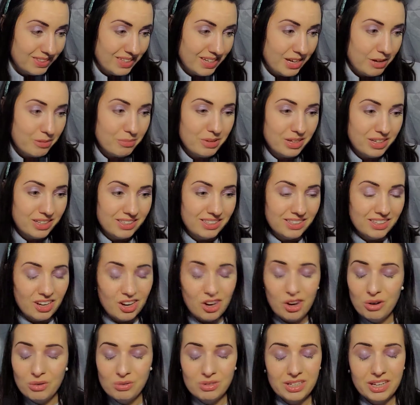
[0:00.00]
I mean a
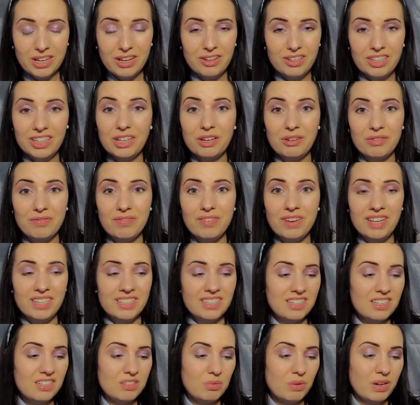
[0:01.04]
hotel, like a
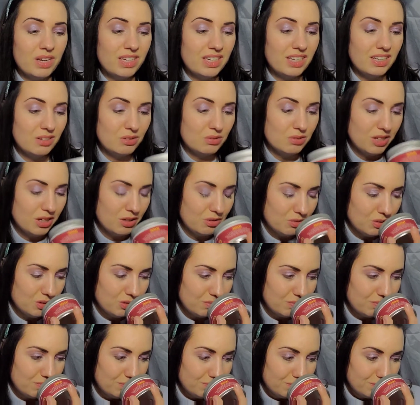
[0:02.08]
fancy swanky hotel
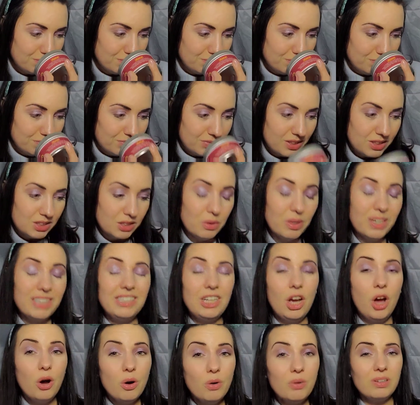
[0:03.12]
room. So I
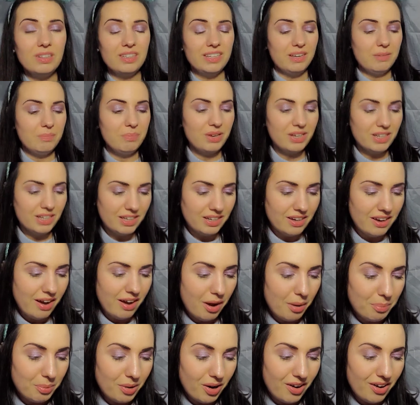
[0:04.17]
totally am picking
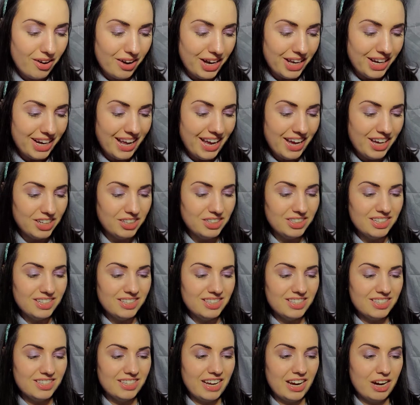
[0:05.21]
up on how
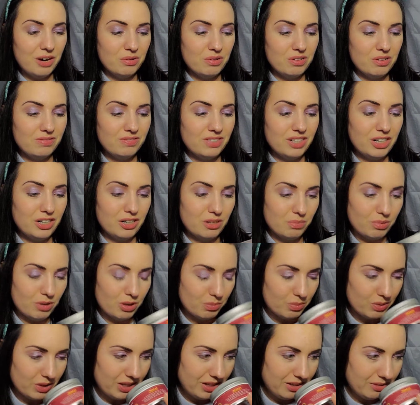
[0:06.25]
this is Tower of Terror
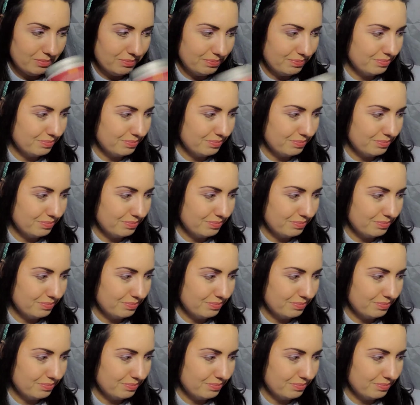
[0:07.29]
appropriate.